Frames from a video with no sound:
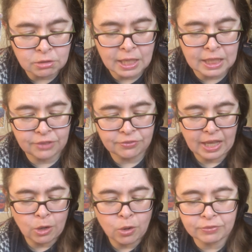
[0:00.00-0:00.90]
directly for
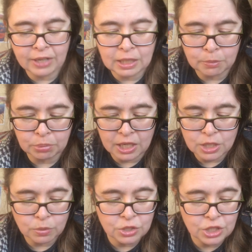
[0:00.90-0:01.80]
the overhanging
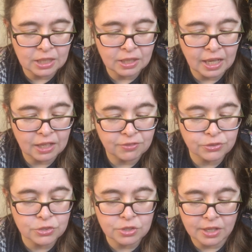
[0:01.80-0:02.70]
branch where Jane and I had
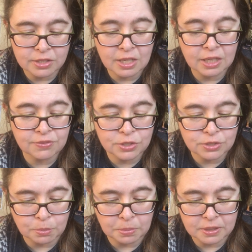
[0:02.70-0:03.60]
first caught sight of the
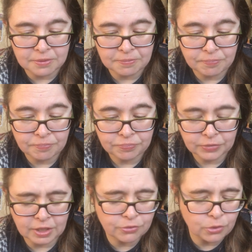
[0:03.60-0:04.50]
serpent.
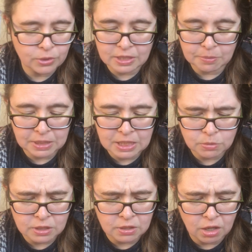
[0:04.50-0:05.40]
Of course the beast
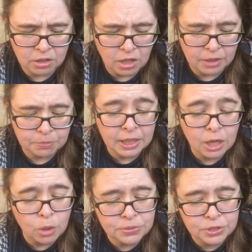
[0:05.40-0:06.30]
was long gone, but I
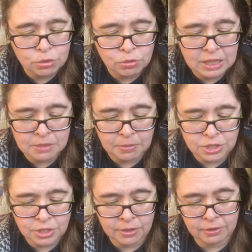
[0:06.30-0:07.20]
hoped the trees might
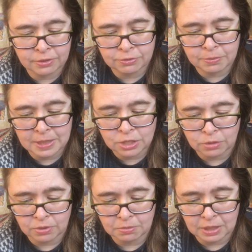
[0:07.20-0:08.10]
share their
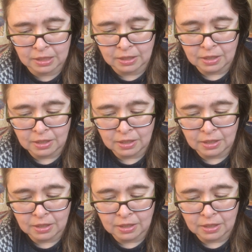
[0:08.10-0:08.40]
information with me.